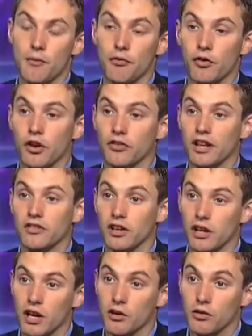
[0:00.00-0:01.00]
then for us
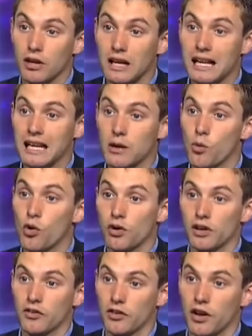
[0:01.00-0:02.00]
that's a clear
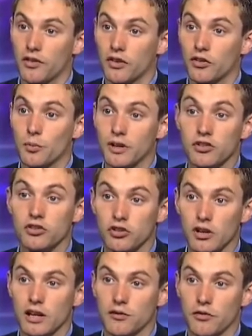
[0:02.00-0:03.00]
warning sign that somebody is
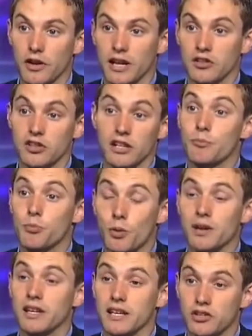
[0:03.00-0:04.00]
struggling financially and
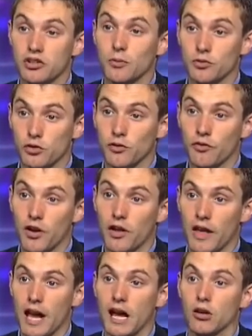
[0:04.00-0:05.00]
probably needs some sort of
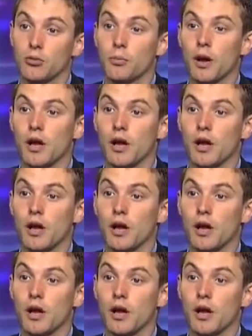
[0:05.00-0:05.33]
further help.